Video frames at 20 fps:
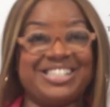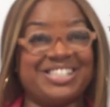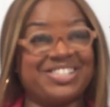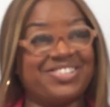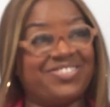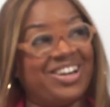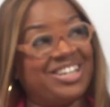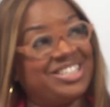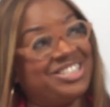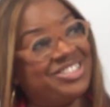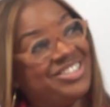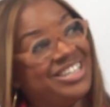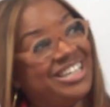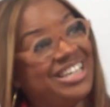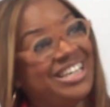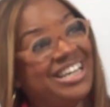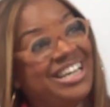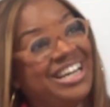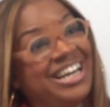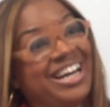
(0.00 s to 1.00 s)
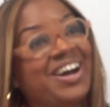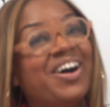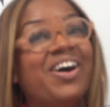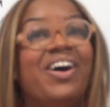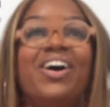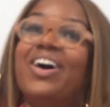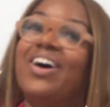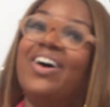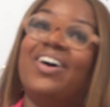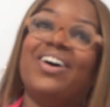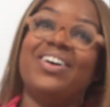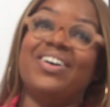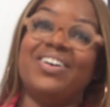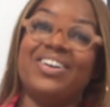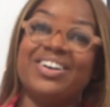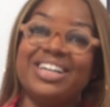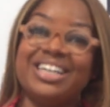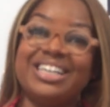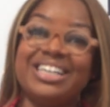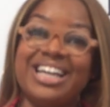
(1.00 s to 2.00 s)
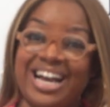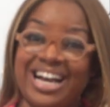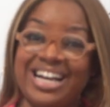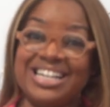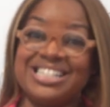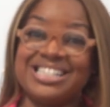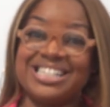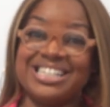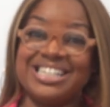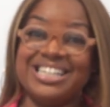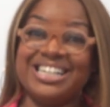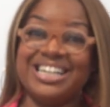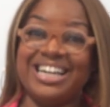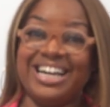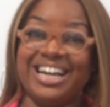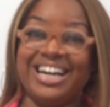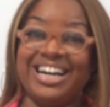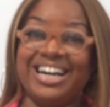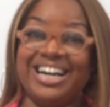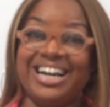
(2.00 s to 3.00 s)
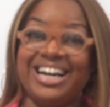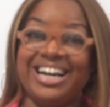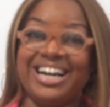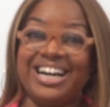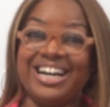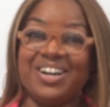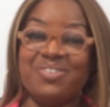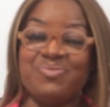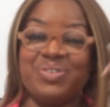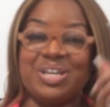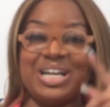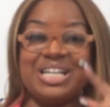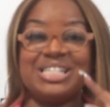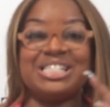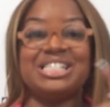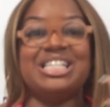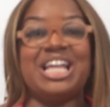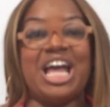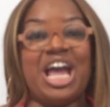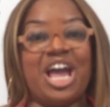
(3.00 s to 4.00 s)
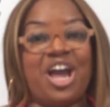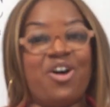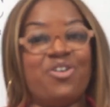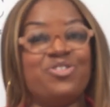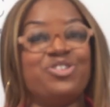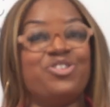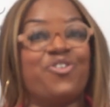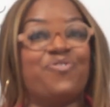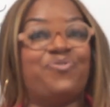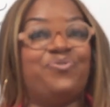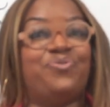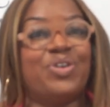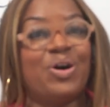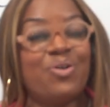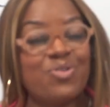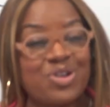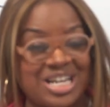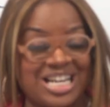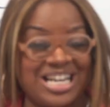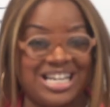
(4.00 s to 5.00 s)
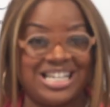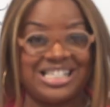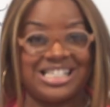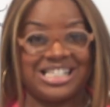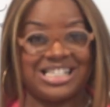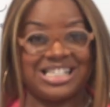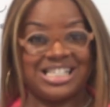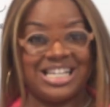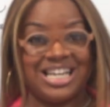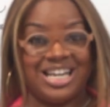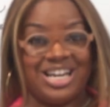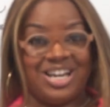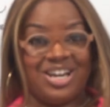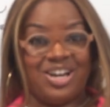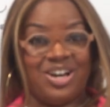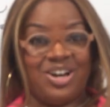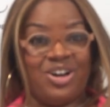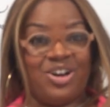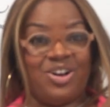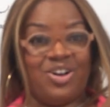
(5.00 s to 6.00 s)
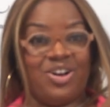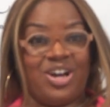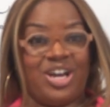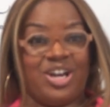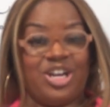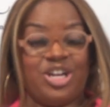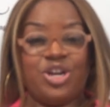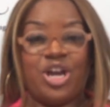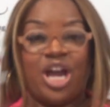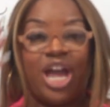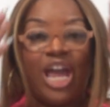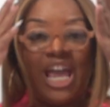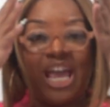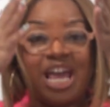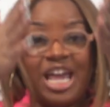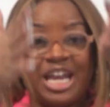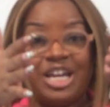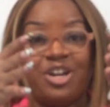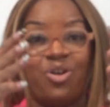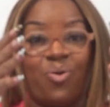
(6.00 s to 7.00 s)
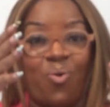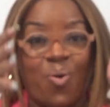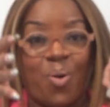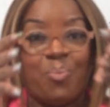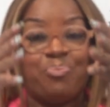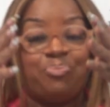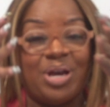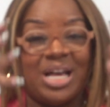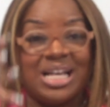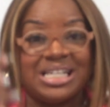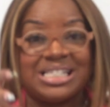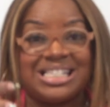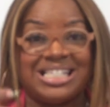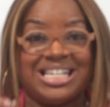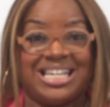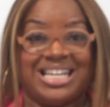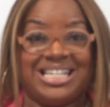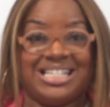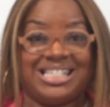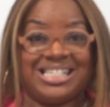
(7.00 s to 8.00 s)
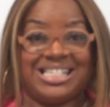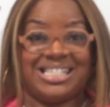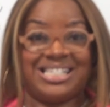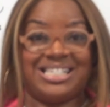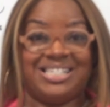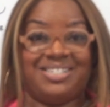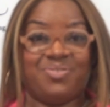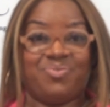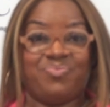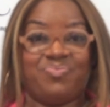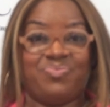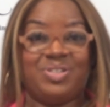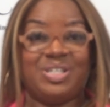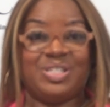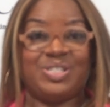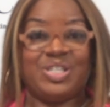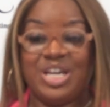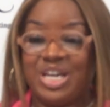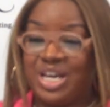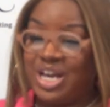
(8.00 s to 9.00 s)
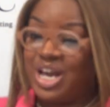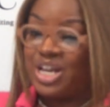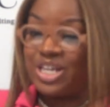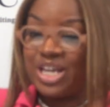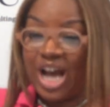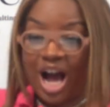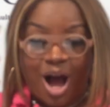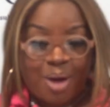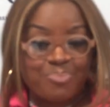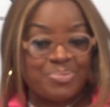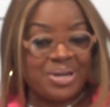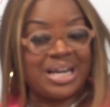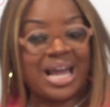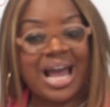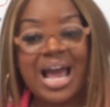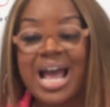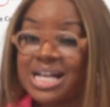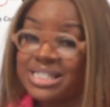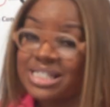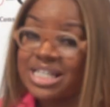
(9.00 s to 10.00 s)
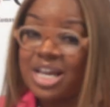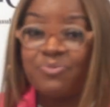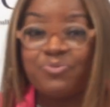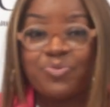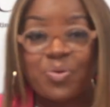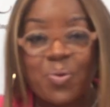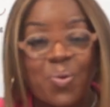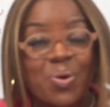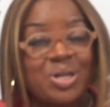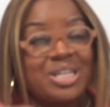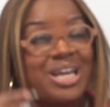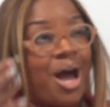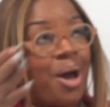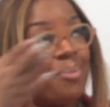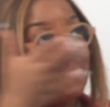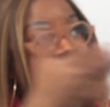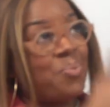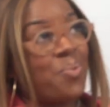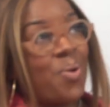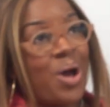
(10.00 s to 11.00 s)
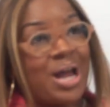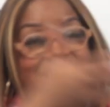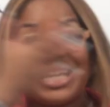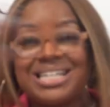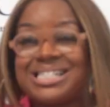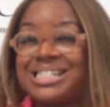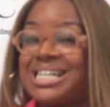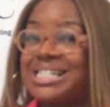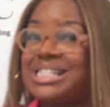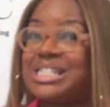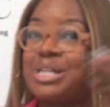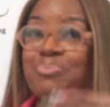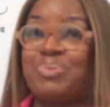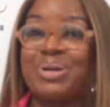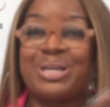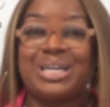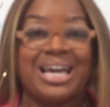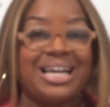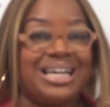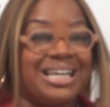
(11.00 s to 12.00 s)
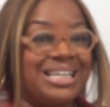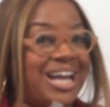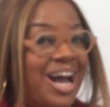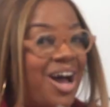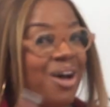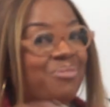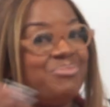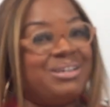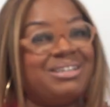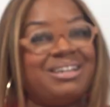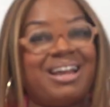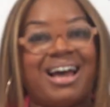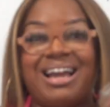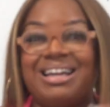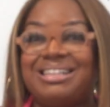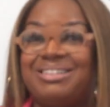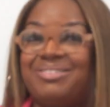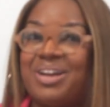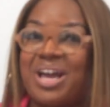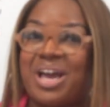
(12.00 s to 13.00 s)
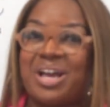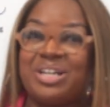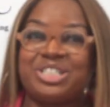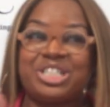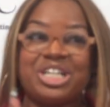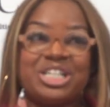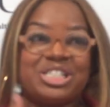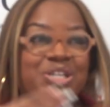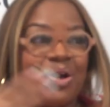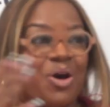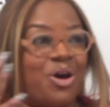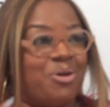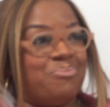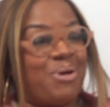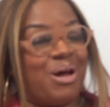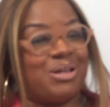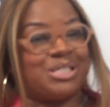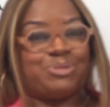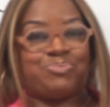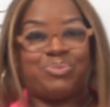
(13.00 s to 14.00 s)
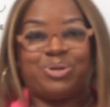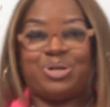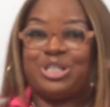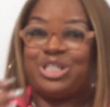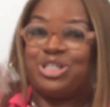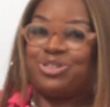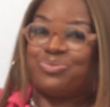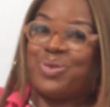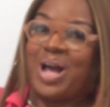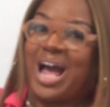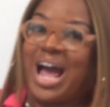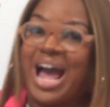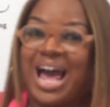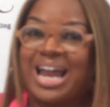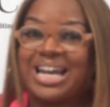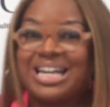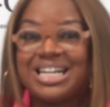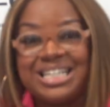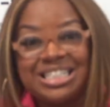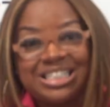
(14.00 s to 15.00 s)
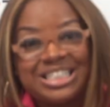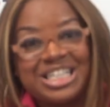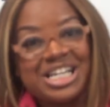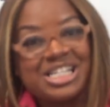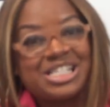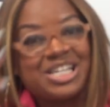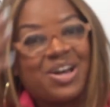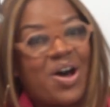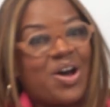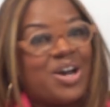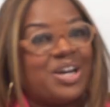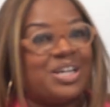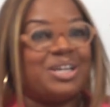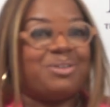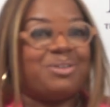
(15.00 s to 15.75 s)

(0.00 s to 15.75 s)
Scratch your head. Yes, yeah. Because now your focus is on business. See, y'all been asking for it. Y'all been wanting this since the beginning. Y'all been like, man, she talking about spirituality. She talking